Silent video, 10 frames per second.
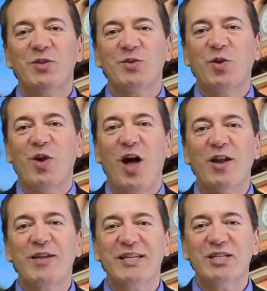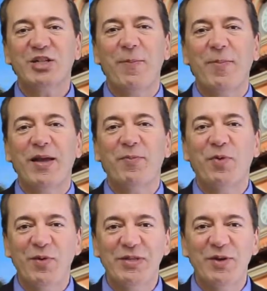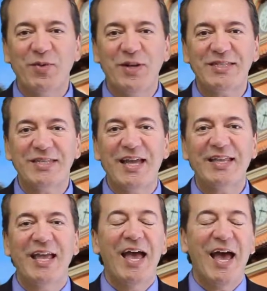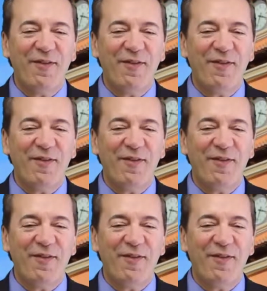So call us at Champagne and Parisi Real Estate